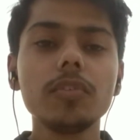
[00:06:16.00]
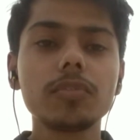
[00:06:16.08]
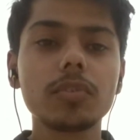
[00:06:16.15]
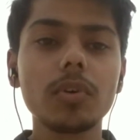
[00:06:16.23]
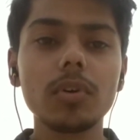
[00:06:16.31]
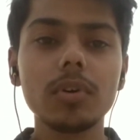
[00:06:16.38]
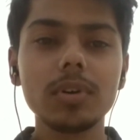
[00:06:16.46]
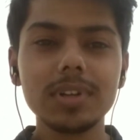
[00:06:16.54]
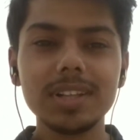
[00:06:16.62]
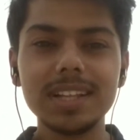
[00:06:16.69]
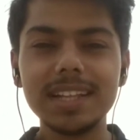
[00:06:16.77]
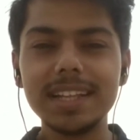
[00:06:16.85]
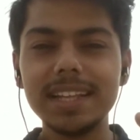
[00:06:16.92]
So
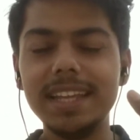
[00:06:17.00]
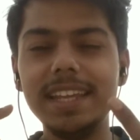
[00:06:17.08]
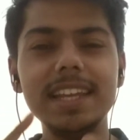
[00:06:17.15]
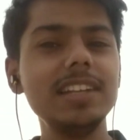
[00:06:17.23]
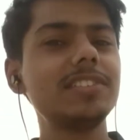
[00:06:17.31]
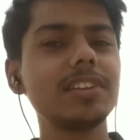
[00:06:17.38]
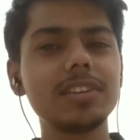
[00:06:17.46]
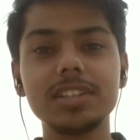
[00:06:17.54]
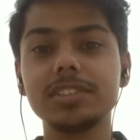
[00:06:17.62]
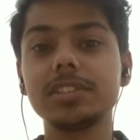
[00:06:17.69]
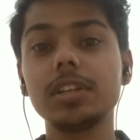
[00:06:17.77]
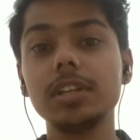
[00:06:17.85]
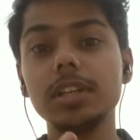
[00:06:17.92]
heat
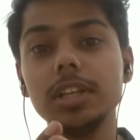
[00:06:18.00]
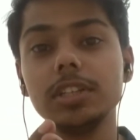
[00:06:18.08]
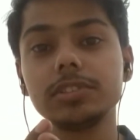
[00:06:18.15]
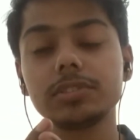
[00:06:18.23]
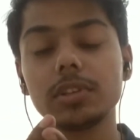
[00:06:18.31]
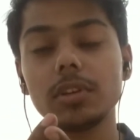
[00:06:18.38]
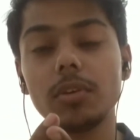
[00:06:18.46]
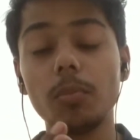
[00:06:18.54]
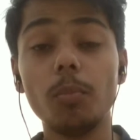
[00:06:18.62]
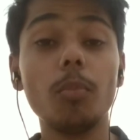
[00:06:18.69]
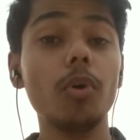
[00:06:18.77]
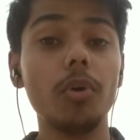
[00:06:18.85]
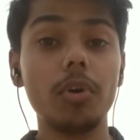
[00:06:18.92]
generation is
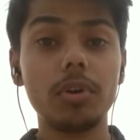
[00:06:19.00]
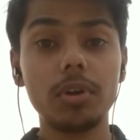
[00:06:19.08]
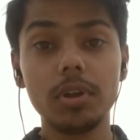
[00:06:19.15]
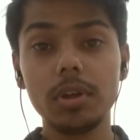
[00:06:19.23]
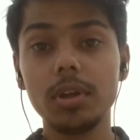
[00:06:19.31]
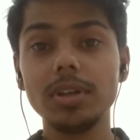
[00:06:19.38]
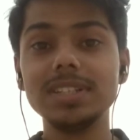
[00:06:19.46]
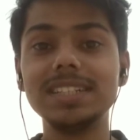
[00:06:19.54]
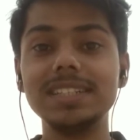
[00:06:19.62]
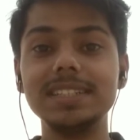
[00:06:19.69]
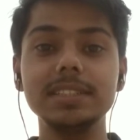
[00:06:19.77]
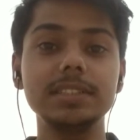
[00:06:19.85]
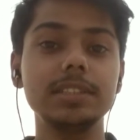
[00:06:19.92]
more,
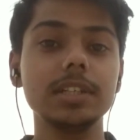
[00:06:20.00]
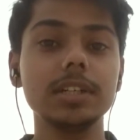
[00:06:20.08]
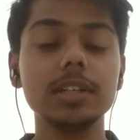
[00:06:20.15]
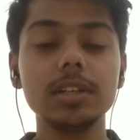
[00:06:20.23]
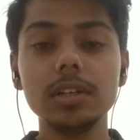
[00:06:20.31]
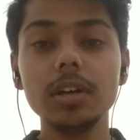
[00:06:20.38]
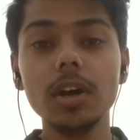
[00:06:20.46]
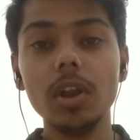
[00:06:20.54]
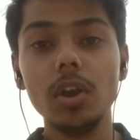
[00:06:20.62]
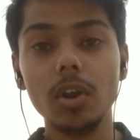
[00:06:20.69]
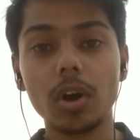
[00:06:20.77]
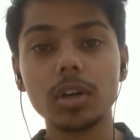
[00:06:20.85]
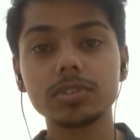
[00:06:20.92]
the
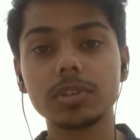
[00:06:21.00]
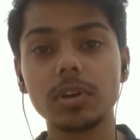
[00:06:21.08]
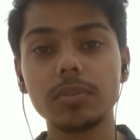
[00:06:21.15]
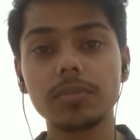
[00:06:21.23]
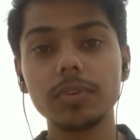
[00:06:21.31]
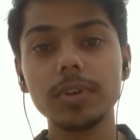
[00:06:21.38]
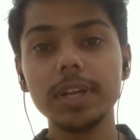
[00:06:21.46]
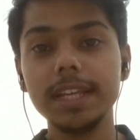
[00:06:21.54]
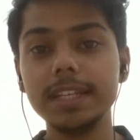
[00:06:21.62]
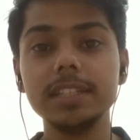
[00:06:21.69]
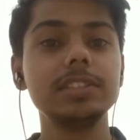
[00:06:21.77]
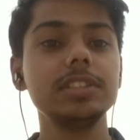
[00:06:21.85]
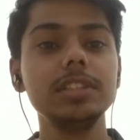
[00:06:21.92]
loss of
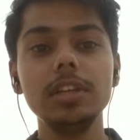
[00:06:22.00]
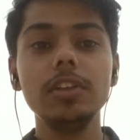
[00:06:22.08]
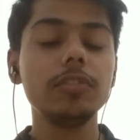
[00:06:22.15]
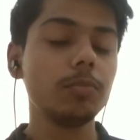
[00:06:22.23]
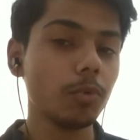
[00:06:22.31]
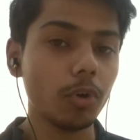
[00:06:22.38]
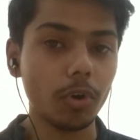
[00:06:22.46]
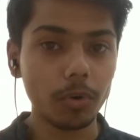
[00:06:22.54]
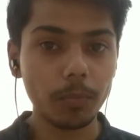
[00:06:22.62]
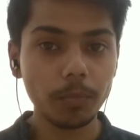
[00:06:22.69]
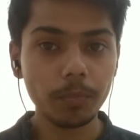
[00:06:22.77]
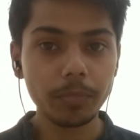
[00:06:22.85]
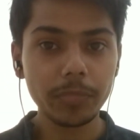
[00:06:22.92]
energy is more.
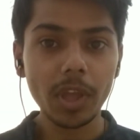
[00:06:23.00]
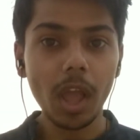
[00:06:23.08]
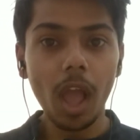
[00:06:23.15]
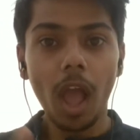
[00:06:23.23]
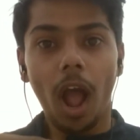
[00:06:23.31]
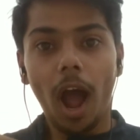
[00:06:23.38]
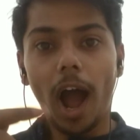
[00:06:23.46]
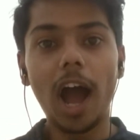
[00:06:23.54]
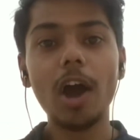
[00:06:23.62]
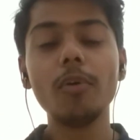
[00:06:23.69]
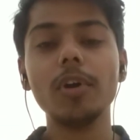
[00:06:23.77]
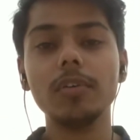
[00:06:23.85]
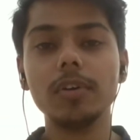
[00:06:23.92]

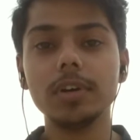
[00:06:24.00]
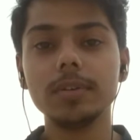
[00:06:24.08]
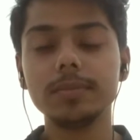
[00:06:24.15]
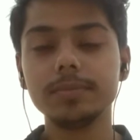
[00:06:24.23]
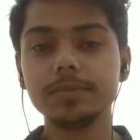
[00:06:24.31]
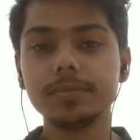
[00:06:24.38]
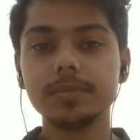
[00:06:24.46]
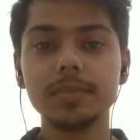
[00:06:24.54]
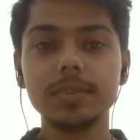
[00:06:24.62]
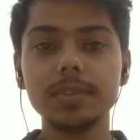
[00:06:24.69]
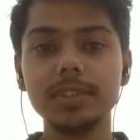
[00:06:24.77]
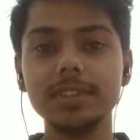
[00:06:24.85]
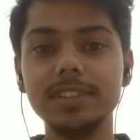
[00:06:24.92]
However,
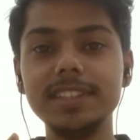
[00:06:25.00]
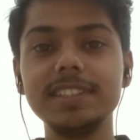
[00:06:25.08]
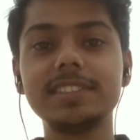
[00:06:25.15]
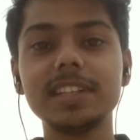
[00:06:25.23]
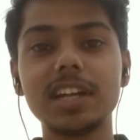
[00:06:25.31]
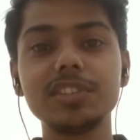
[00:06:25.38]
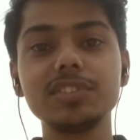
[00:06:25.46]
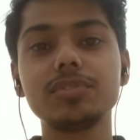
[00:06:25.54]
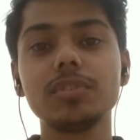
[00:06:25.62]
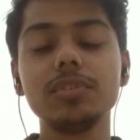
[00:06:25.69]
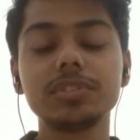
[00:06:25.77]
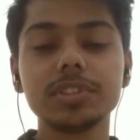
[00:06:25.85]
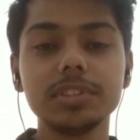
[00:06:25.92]
these charging
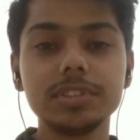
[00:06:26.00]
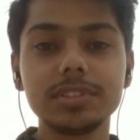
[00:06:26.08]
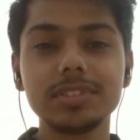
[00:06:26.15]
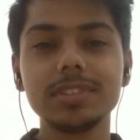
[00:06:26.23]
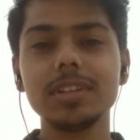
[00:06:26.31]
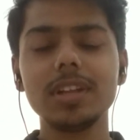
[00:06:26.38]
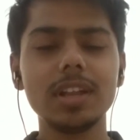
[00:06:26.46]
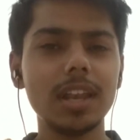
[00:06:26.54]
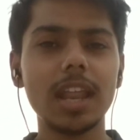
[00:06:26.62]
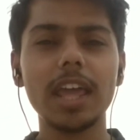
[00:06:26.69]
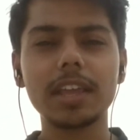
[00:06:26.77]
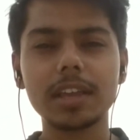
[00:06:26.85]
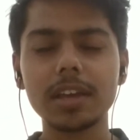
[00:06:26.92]
solutions
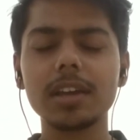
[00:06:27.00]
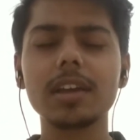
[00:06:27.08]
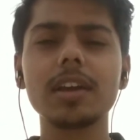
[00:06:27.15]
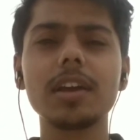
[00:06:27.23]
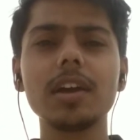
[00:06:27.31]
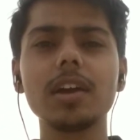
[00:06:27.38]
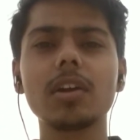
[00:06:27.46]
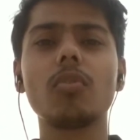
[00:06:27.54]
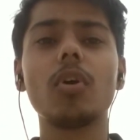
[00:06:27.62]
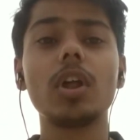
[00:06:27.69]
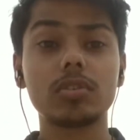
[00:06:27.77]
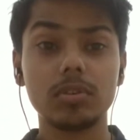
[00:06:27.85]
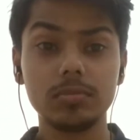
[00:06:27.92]
like
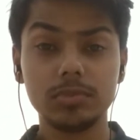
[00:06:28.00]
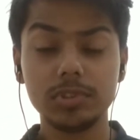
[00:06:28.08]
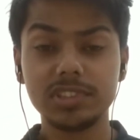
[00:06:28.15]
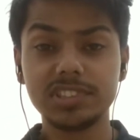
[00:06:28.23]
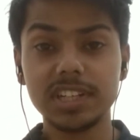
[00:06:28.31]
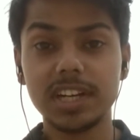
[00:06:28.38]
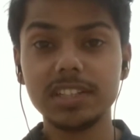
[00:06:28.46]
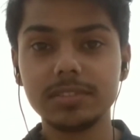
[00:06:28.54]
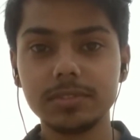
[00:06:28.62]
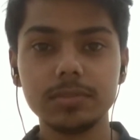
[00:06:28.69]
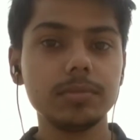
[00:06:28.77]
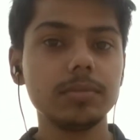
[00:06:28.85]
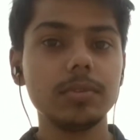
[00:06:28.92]
Qualcomm Quick
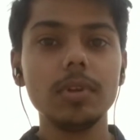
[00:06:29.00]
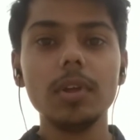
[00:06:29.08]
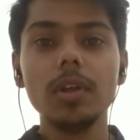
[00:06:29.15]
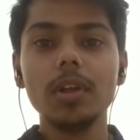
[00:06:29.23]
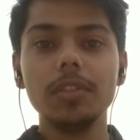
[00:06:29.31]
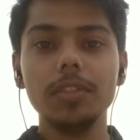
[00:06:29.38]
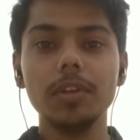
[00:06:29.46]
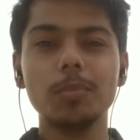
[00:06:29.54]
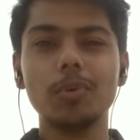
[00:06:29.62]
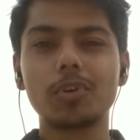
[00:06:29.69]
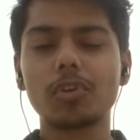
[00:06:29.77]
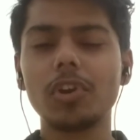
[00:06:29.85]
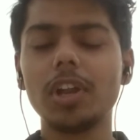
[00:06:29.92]
Charge, the
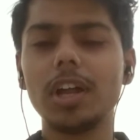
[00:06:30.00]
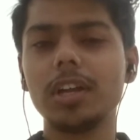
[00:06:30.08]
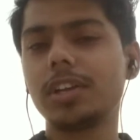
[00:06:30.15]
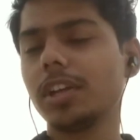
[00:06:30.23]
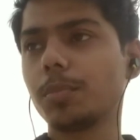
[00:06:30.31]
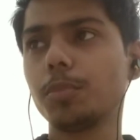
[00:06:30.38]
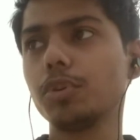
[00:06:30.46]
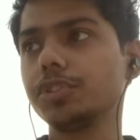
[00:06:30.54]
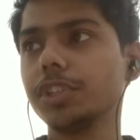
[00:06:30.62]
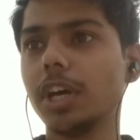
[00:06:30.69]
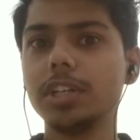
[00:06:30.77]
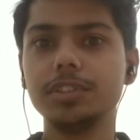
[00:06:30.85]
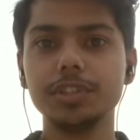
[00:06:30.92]
Motorola Turbo
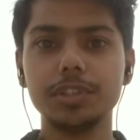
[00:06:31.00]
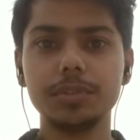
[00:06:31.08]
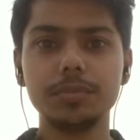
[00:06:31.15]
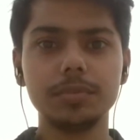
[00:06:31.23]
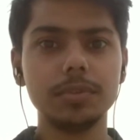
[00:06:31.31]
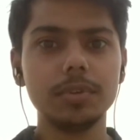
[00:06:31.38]
Charger,